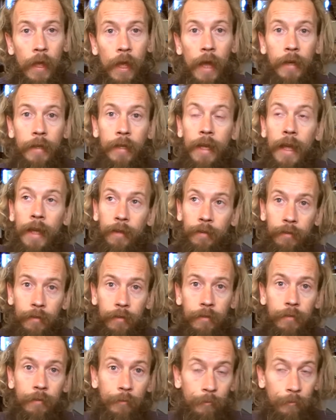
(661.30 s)
And again,
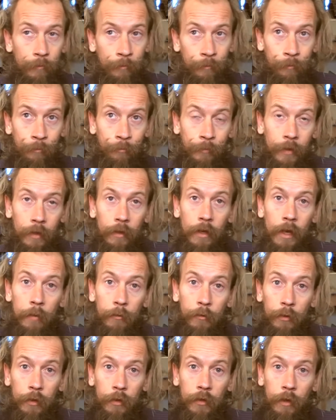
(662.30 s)

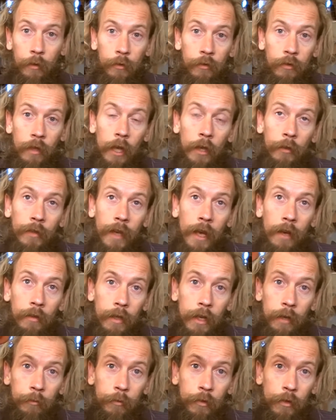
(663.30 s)
come to it, so you'll slow down,
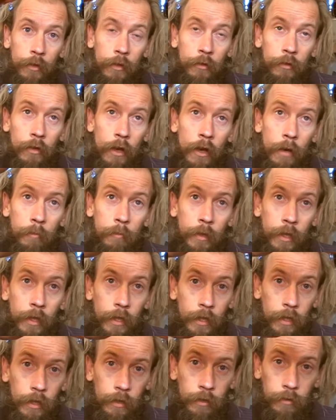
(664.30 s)
come to the top,
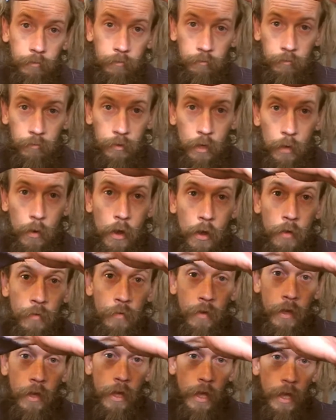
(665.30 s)
go
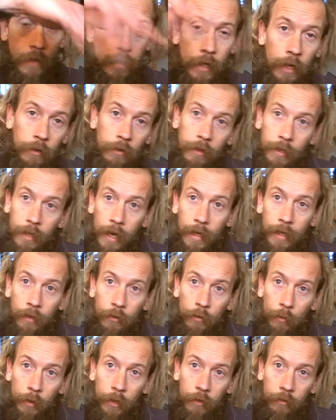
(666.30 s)
over, and then get
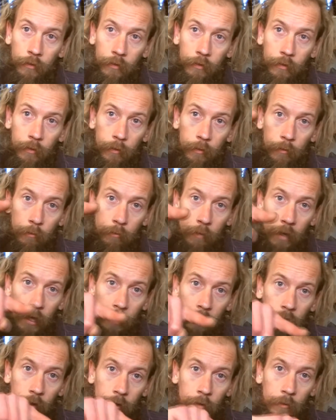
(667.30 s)
into its
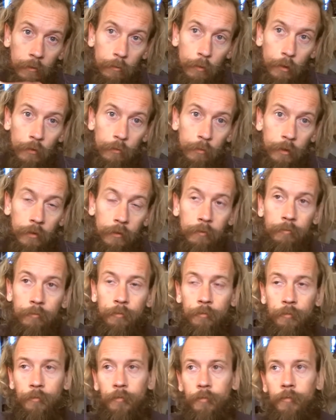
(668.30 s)
main movement.
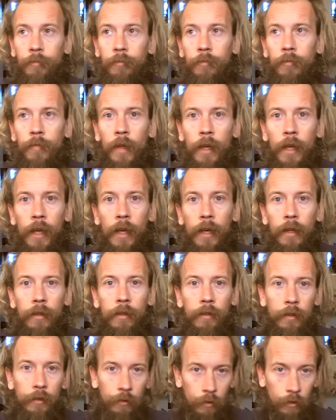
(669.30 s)

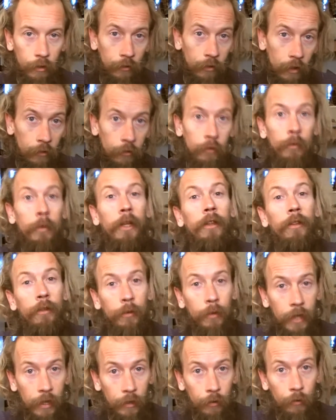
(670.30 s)
And you'll adjust to it,
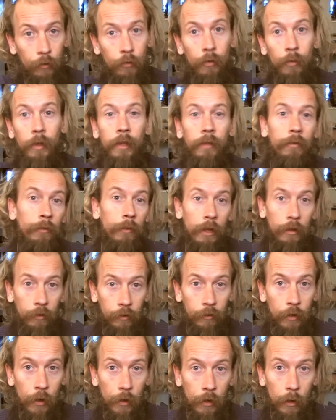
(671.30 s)
you'll get used to it, whether
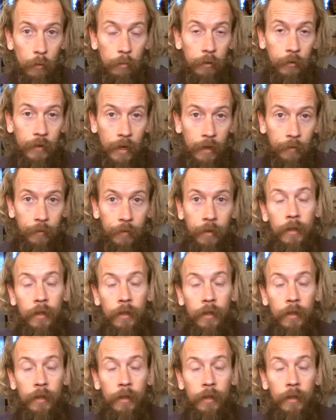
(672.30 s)
it's going up or down.